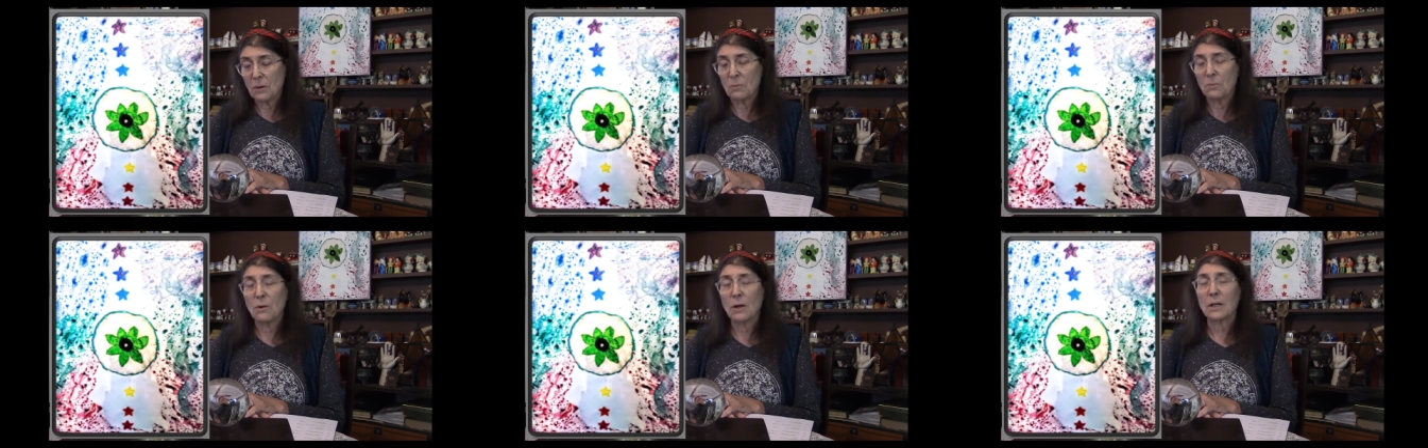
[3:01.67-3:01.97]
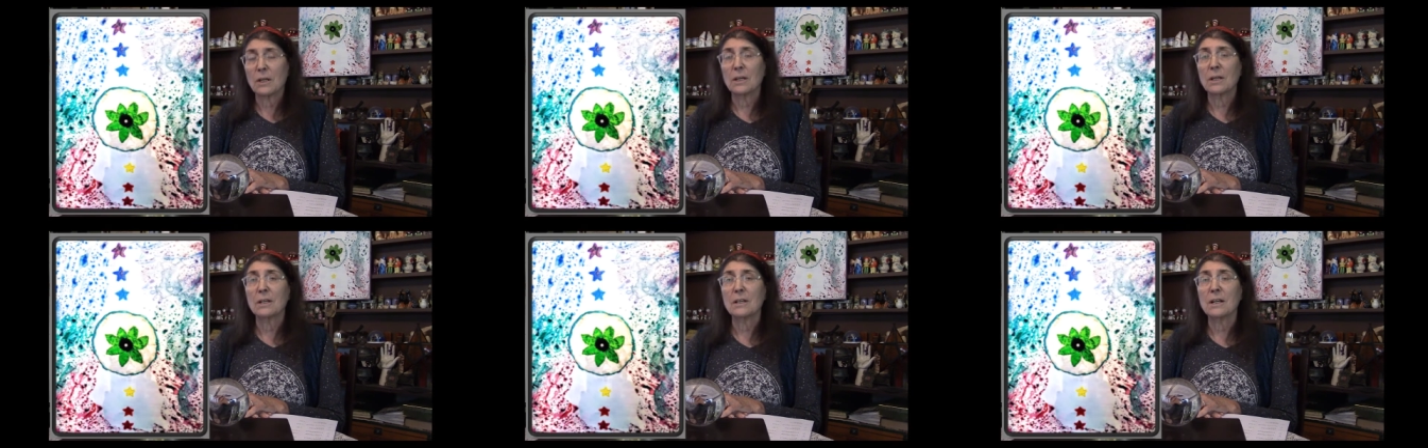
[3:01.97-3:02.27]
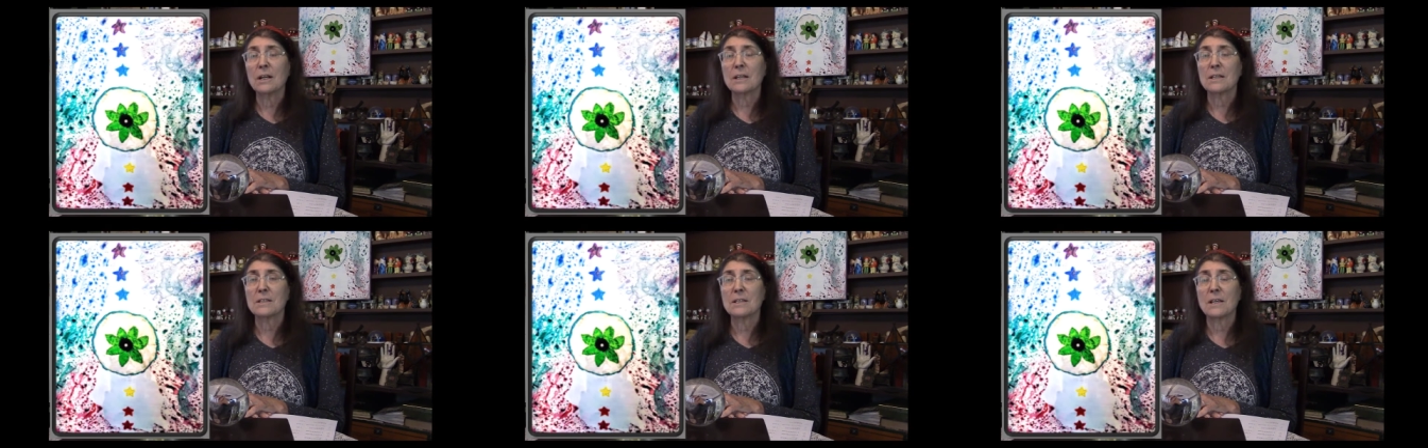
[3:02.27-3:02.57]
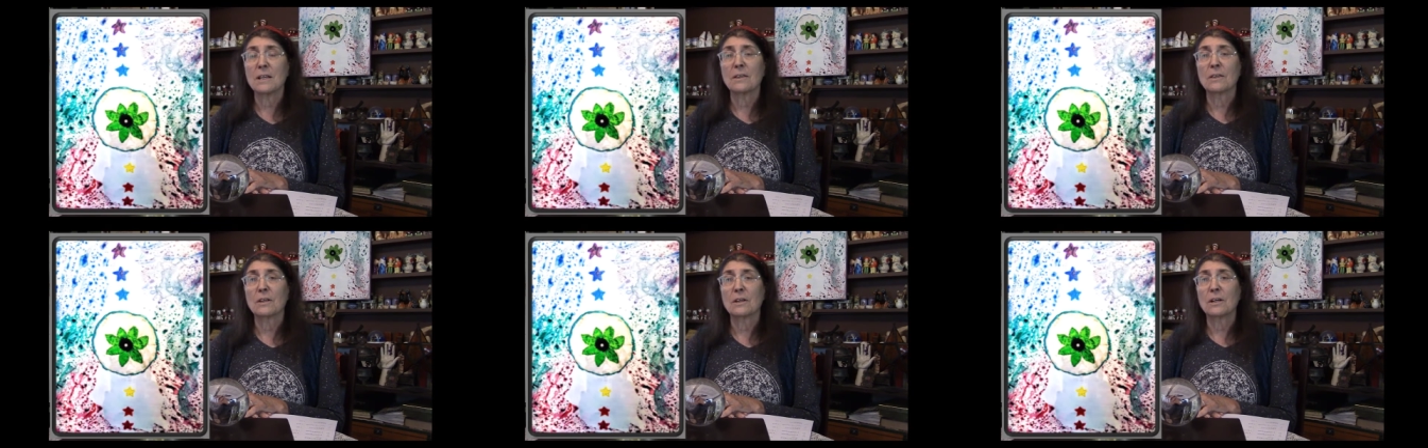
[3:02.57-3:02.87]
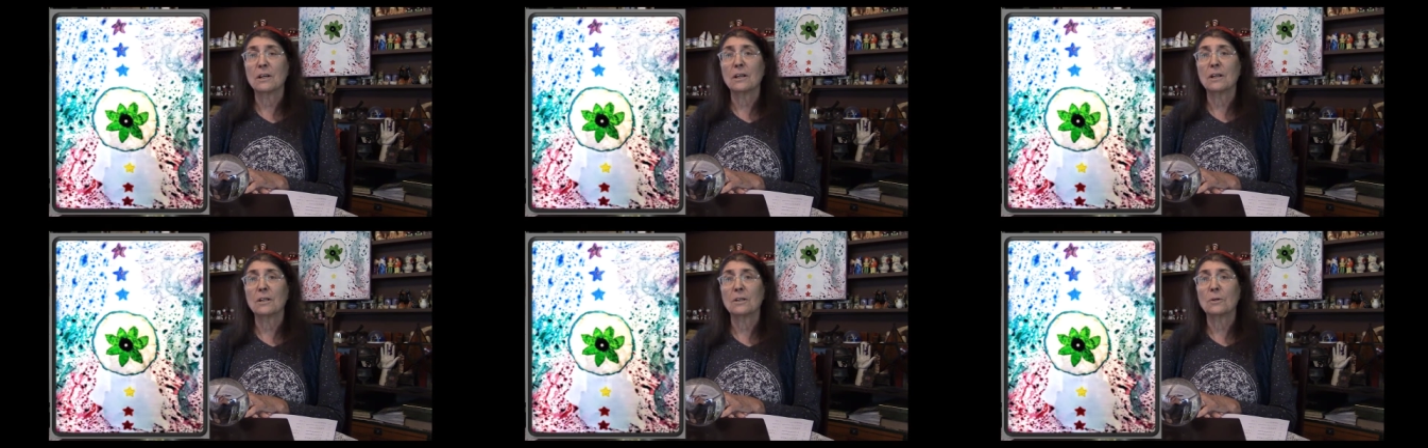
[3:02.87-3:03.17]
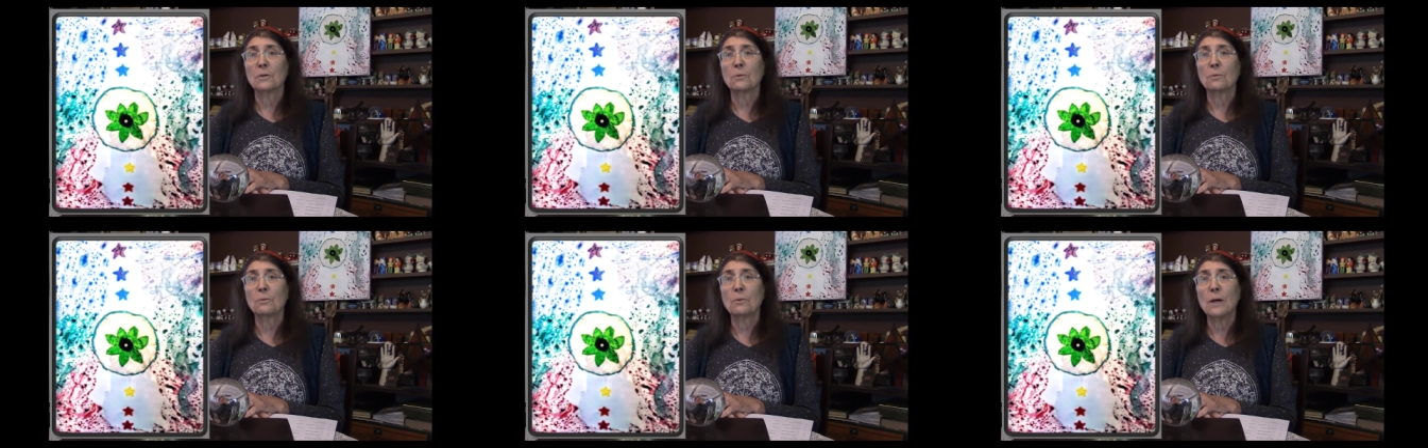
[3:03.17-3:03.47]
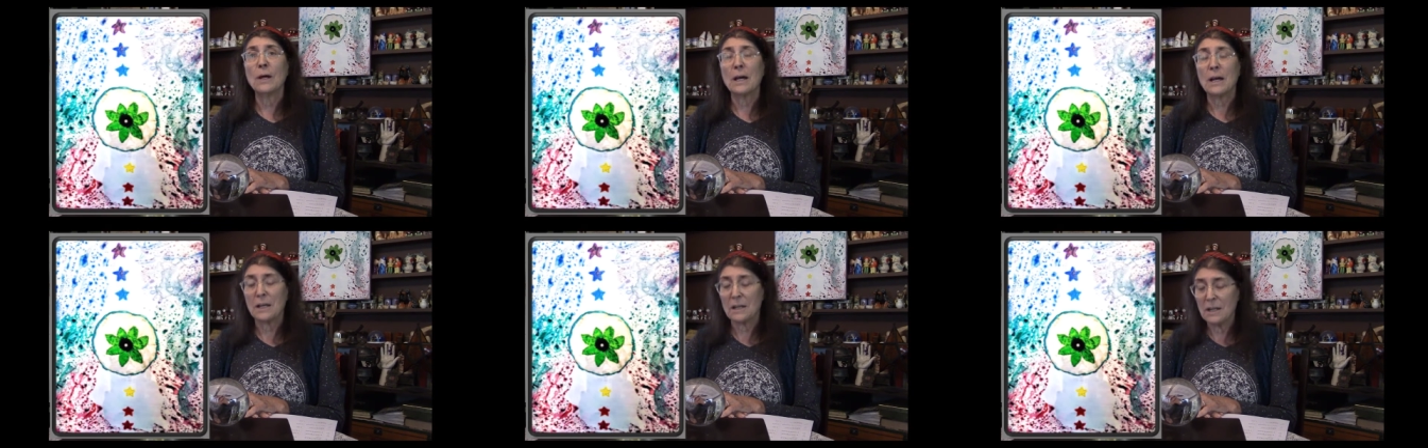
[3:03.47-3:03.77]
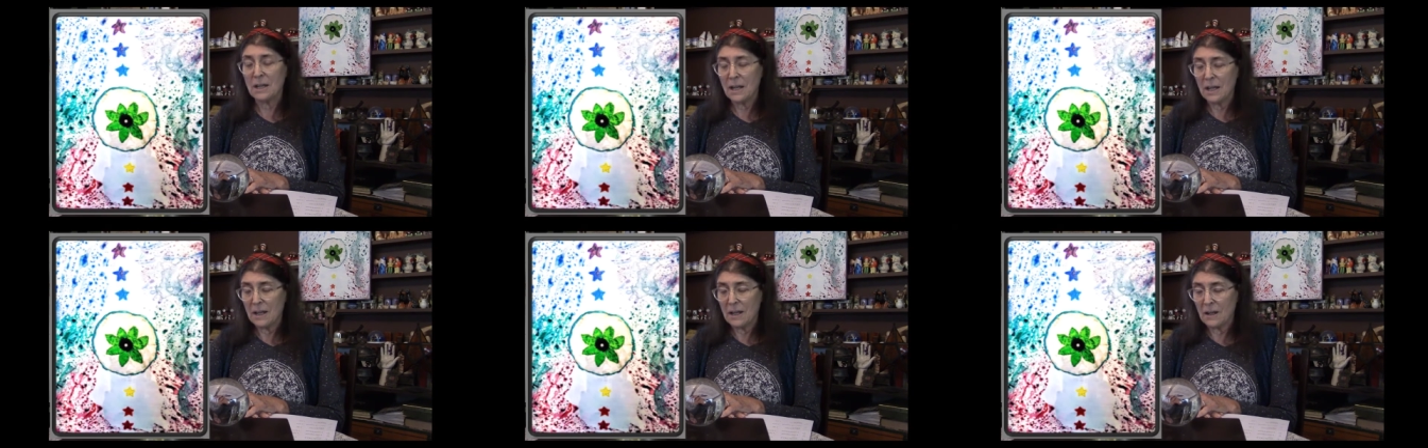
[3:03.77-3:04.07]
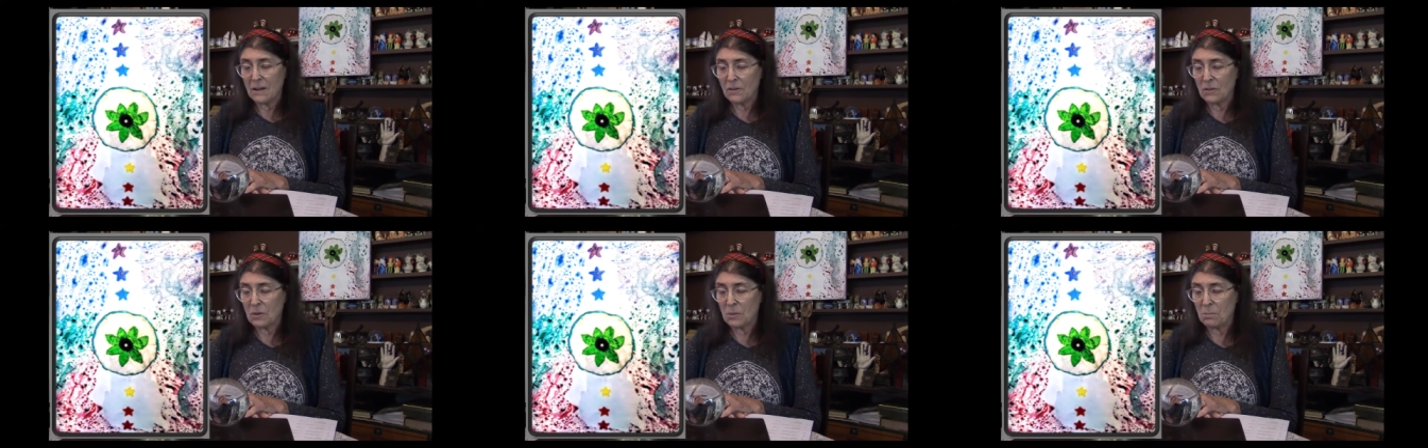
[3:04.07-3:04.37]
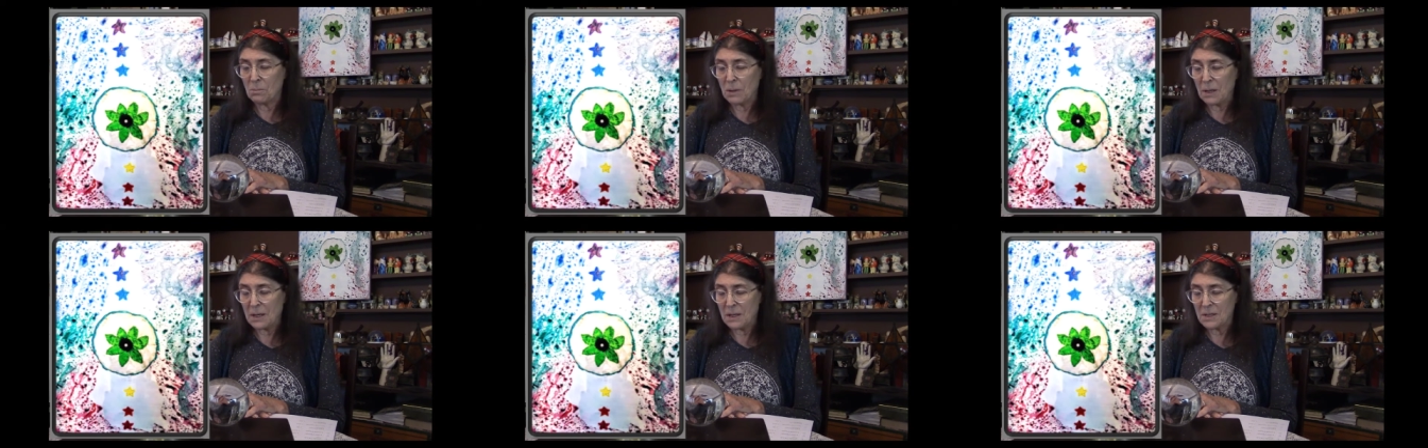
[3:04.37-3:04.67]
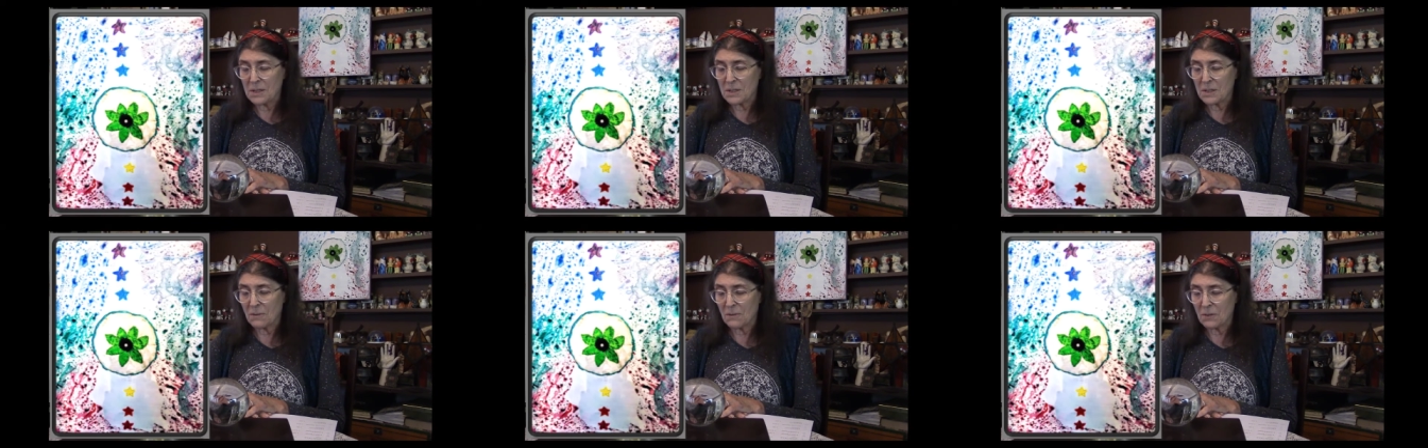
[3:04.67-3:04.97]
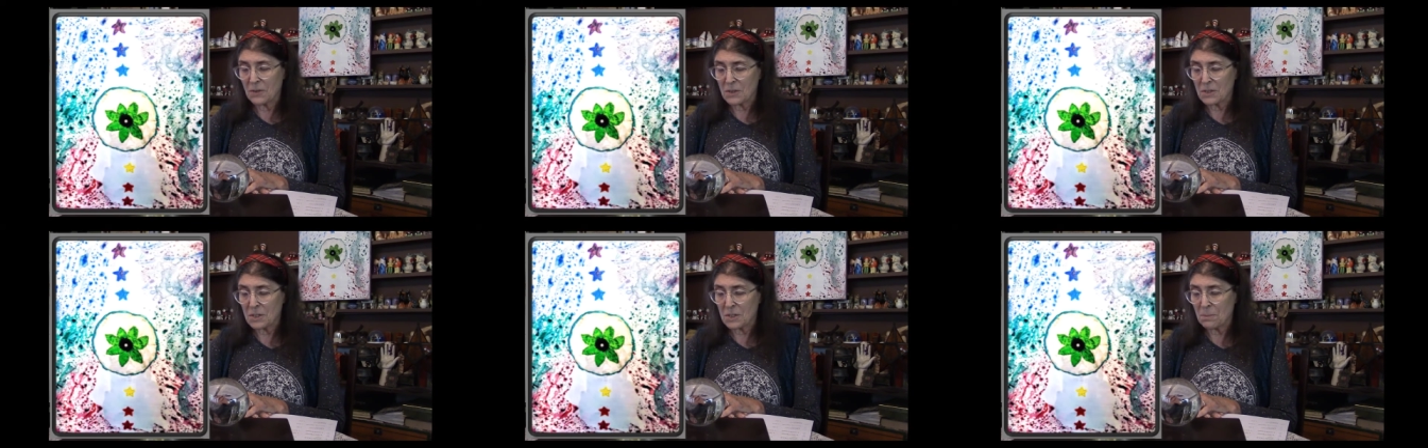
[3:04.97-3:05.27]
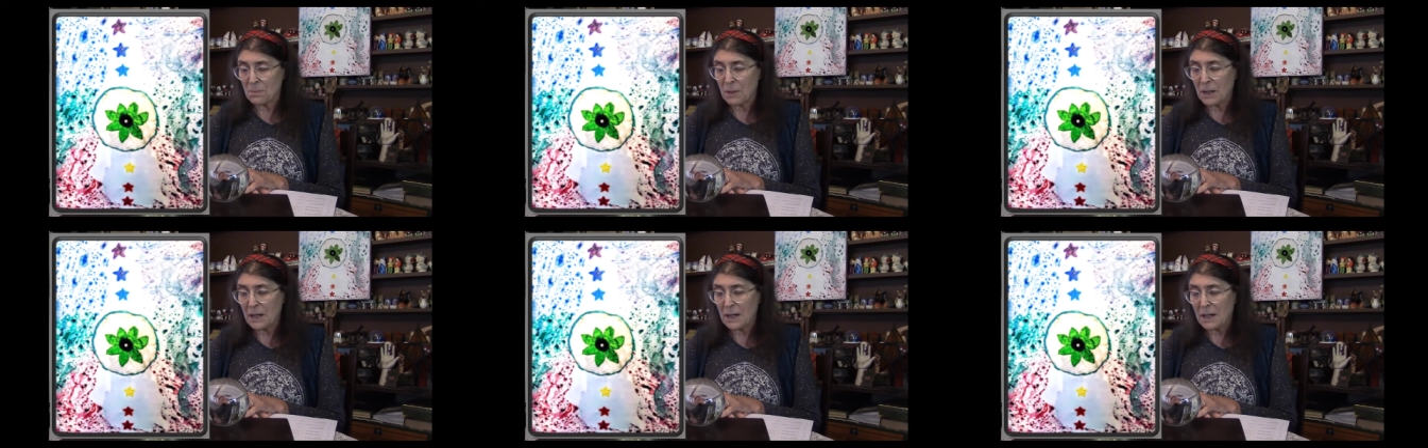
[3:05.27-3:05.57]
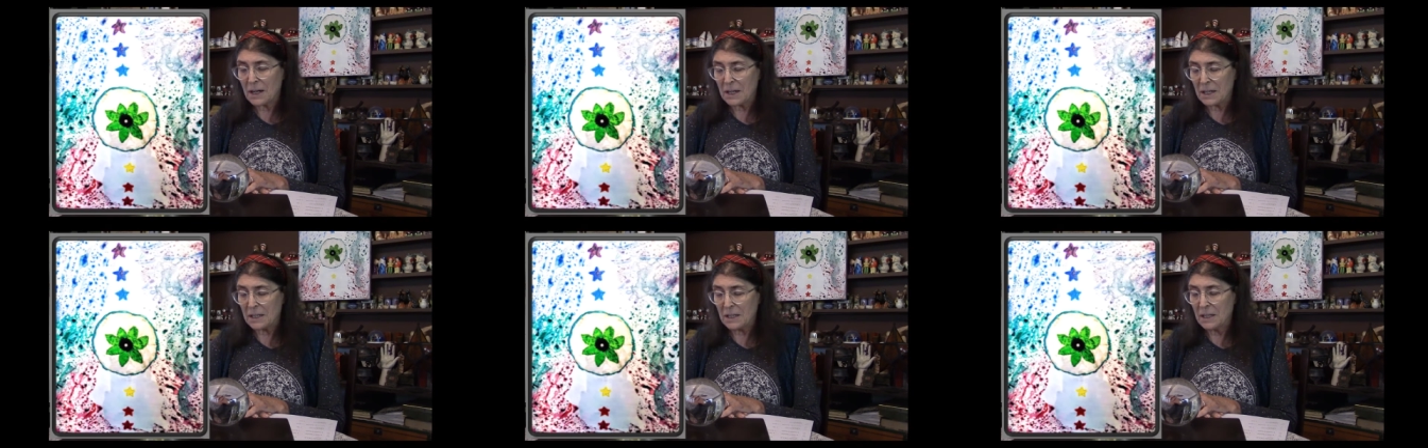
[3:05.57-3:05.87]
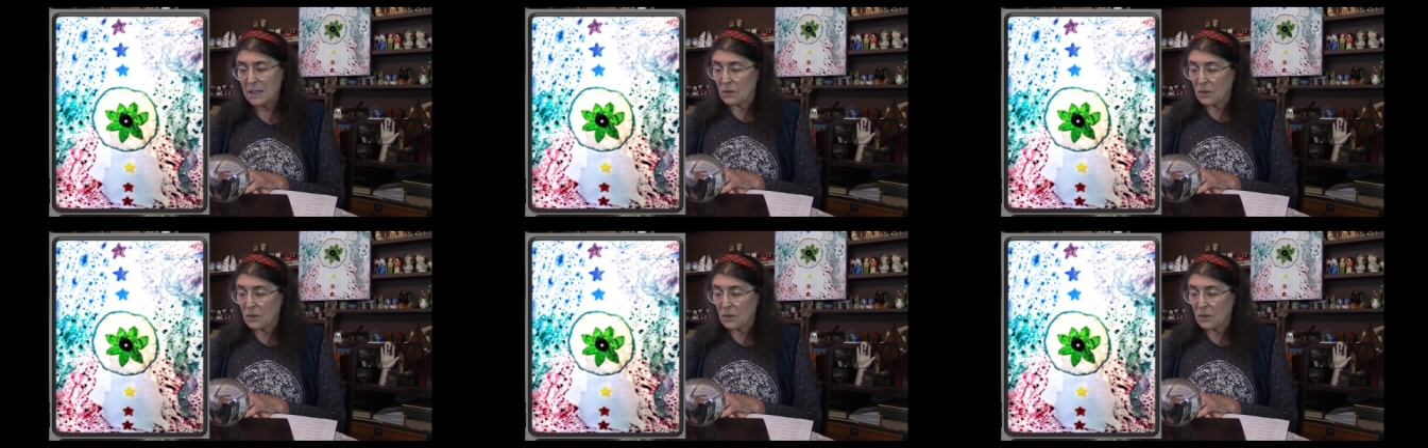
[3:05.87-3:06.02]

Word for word: recognizing the color red at the base of the spine,